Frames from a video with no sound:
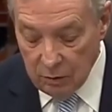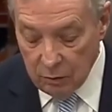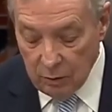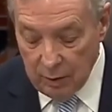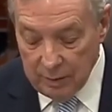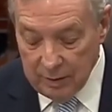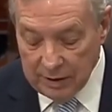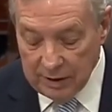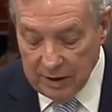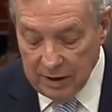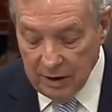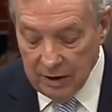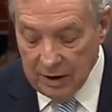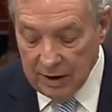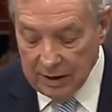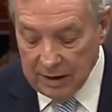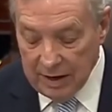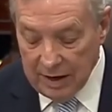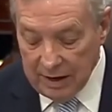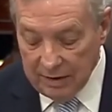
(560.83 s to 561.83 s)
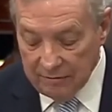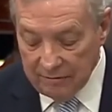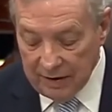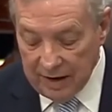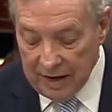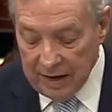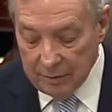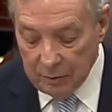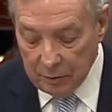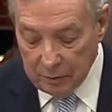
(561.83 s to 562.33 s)
women carrying non
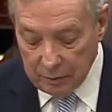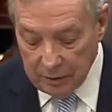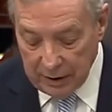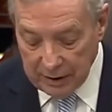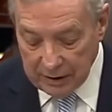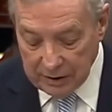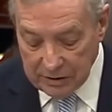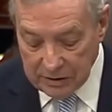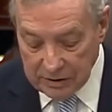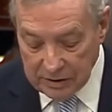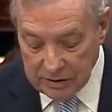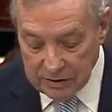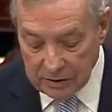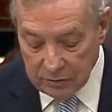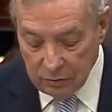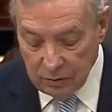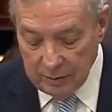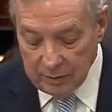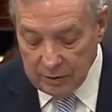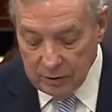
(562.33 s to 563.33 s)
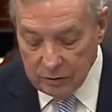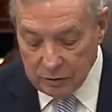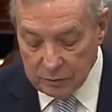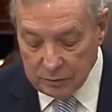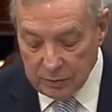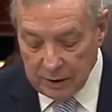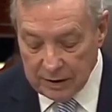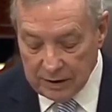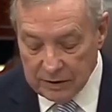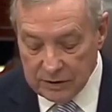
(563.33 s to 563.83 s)
viable pregnancies, and women whose
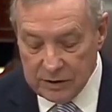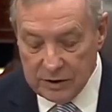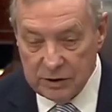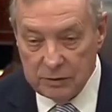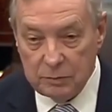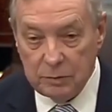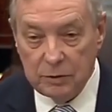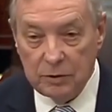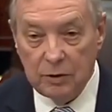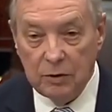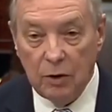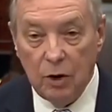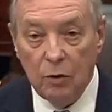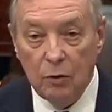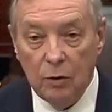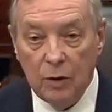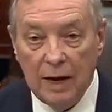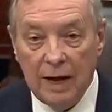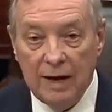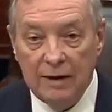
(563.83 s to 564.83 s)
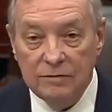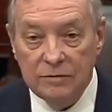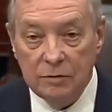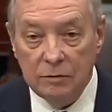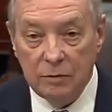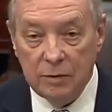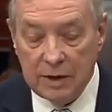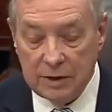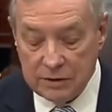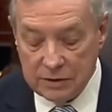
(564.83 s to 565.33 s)
pregnancies put their own lives
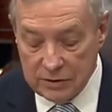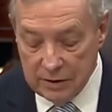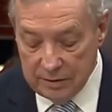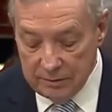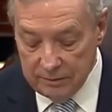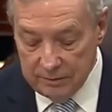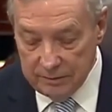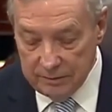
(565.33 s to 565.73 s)
at risk.